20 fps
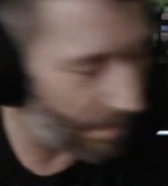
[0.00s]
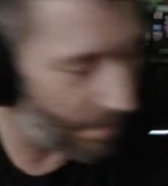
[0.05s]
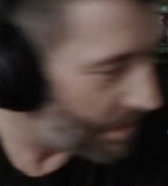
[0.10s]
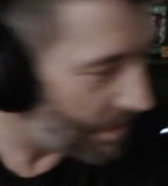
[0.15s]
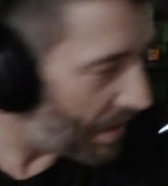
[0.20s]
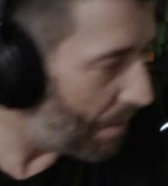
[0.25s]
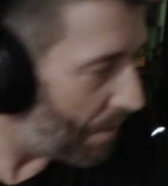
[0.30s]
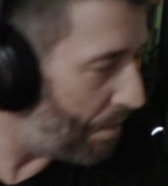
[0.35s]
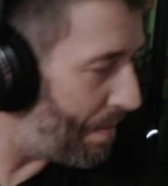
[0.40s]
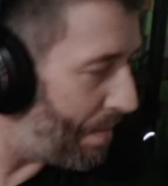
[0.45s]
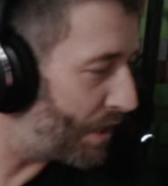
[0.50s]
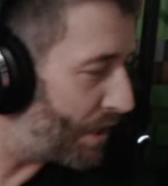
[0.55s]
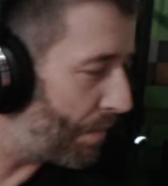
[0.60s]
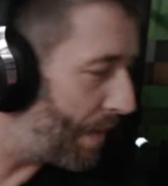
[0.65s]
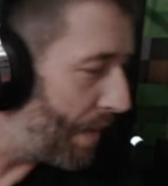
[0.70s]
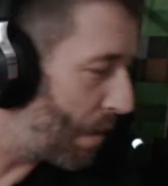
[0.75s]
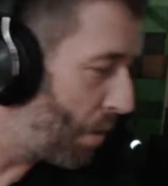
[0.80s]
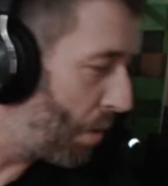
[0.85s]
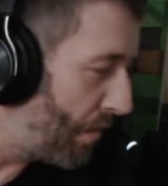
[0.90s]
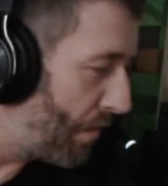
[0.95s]
Mitch,
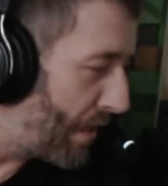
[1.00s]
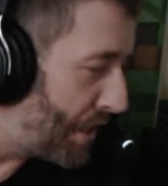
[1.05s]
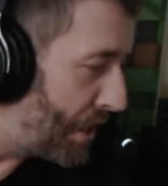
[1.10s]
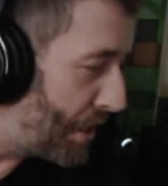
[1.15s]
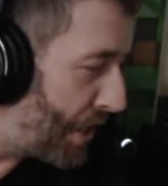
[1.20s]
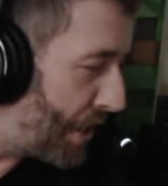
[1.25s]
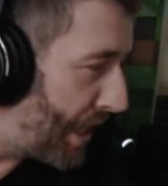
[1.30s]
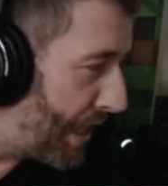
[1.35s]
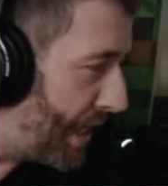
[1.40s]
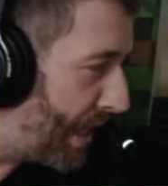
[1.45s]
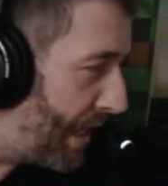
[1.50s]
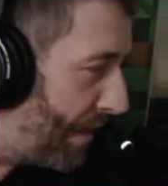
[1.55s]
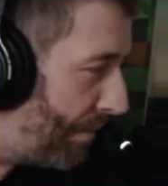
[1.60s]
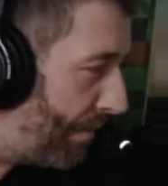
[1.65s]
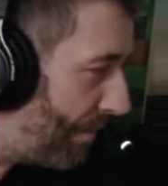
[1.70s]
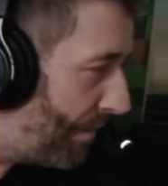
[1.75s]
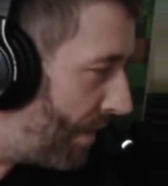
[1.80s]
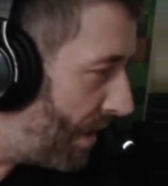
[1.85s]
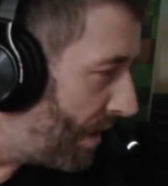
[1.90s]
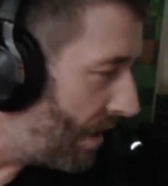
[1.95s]
like, what if we could stick in it?
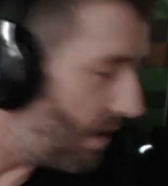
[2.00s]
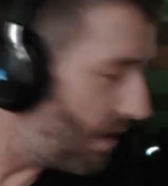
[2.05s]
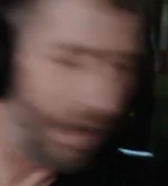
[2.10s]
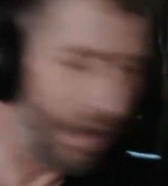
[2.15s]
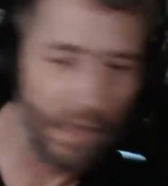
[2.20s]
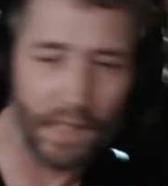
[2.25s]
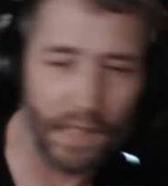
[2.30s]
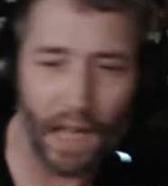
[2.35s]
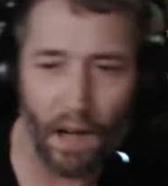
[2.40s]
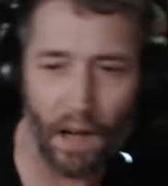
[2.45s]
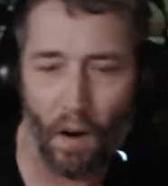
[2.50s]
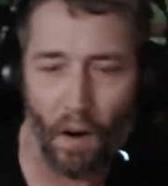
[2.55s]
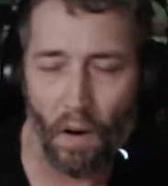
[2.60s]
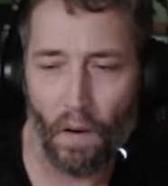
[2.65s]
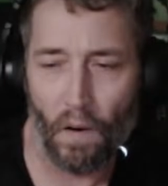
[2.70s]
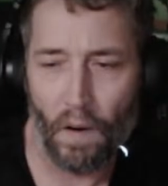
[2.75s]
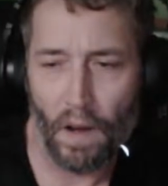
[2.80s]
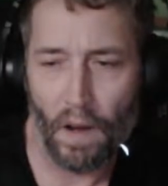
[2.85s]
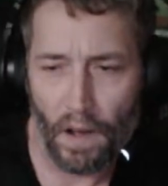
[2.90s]
Or he'll say, oh,